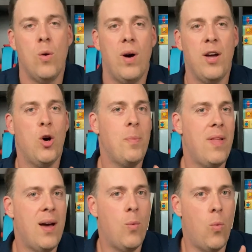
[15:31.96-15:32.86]
I hope
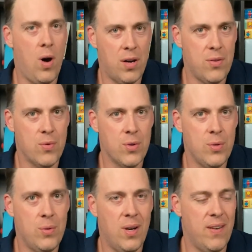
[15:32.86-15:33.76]
that
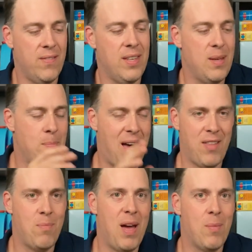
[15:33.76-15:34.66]
walkthrough of the
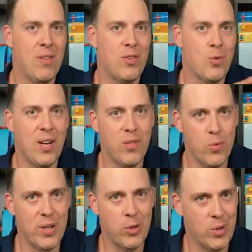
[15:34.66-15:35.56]
Math Mammoth grade
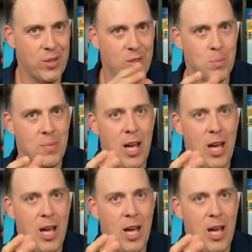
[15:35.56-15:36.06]
three curriculum